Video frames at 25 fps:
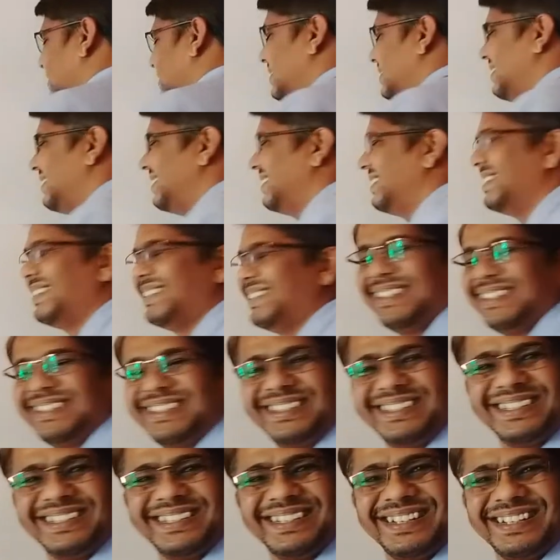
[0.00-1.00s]
into
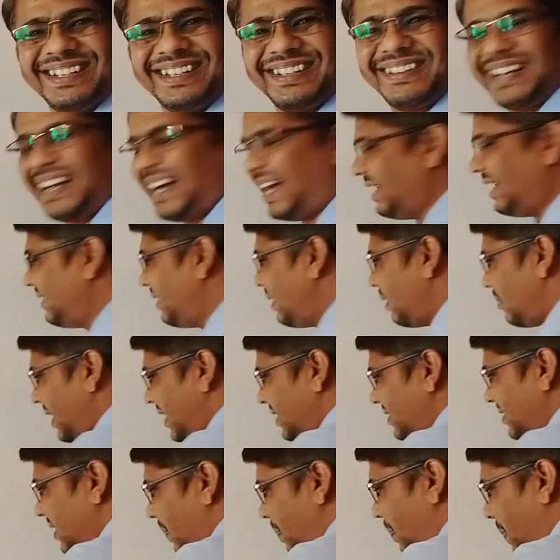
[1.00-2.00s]
6 into 6.
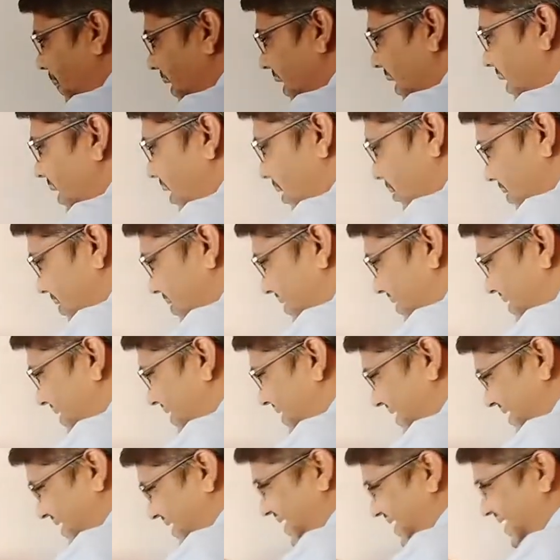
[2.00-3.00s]

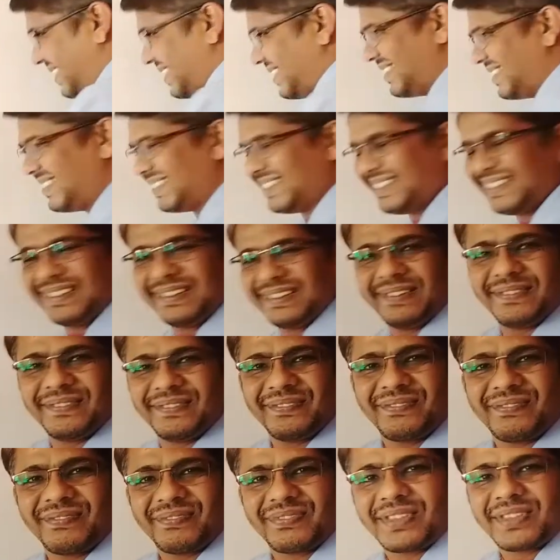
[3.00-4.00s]
Underline the
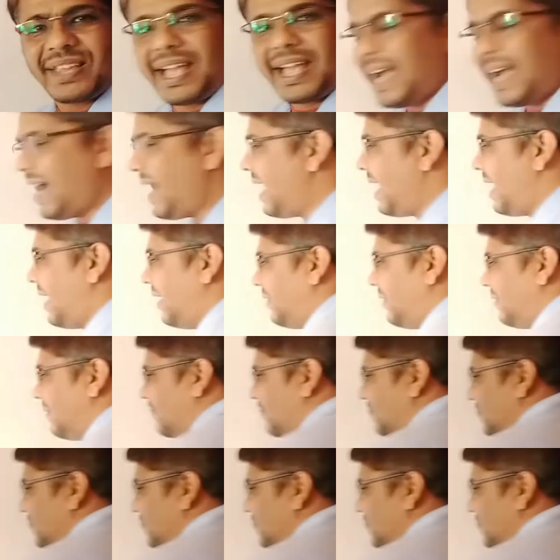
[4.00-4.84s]
pairs.